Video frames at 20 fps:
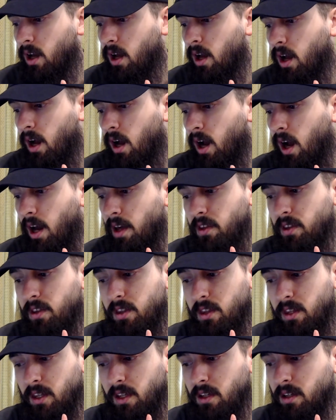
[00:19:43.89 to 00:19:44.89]
I
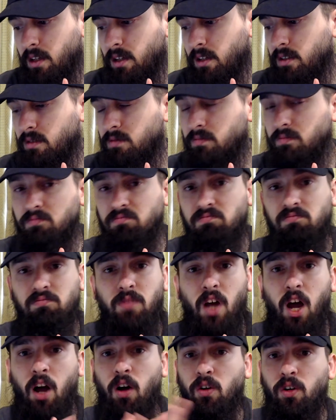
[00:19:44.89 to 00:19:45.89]
think
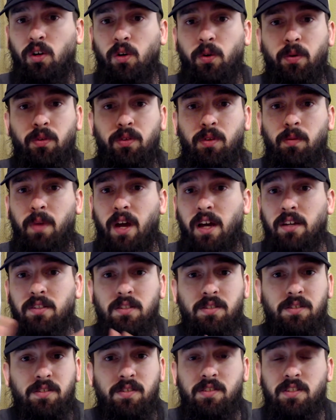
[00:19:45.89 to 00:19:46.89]
I'll go with the
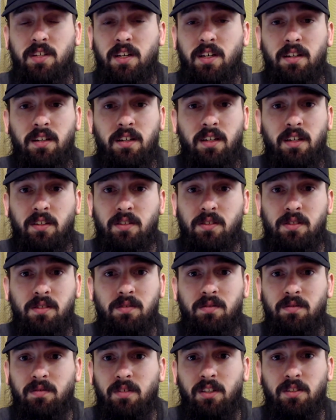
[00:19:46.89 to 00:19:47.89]
masses and say Nyx.
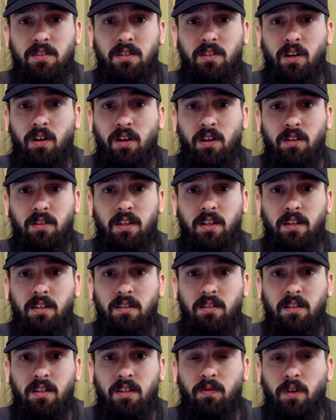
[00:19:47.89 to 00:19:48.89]
It's a card
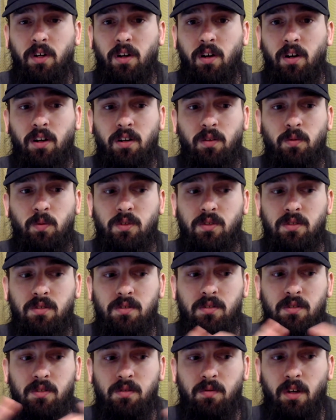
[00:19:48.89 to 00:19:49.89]
that if a card
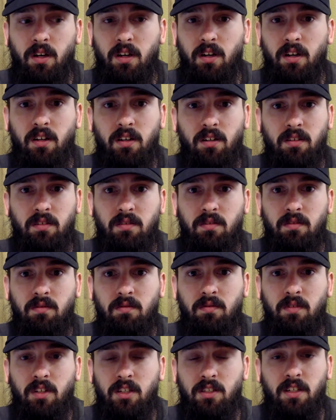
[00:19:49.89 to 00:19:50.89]
was
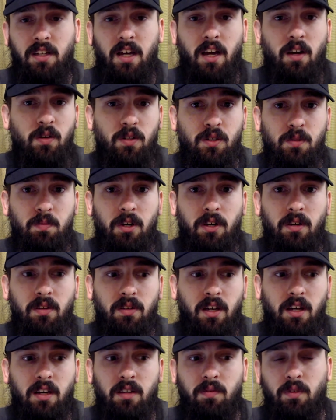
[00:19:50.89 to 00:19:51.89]
It's a counter spell
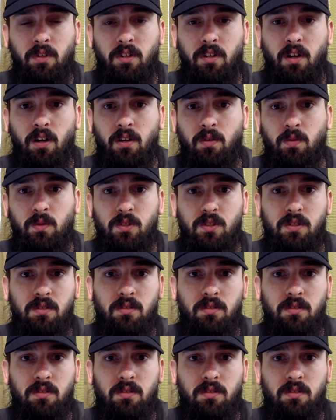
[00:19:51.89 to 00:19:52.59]
that if a card was